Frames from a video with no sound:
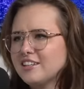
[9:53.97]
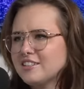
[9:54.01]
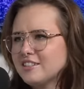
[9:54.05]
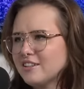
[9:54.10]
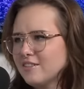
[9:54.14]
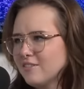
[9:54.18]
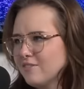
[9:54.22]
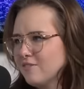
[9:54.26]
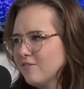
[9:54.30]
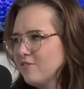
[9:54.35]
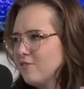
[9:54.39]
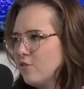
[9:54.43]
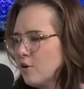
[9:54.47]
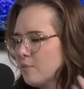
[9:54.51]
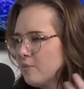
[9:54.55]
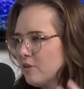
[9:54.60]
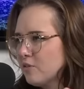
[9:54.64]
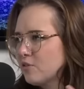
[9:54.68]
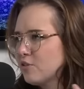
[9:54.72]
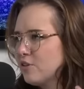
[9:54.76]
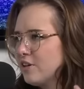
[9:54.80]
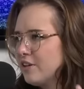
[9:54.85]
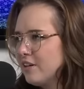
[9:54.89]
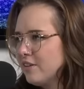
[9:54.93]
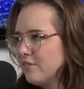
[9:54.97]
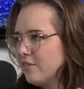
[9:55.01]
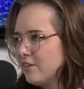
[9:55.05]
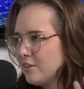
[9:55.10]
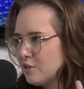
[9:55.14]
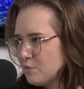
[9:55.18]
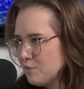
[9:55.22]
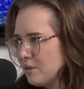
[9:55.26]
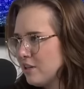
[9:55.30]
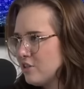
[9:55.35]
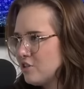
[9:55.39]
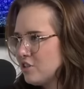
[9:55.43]
it's a form of creative
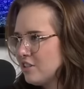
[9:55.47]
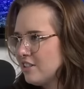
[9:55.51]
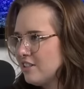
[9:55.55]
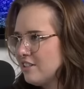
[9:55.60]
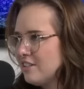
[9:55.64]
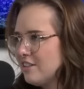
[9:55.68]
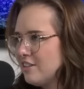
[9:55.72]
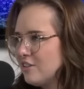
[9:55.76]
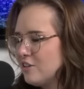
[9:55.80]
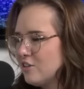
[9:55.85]
expression,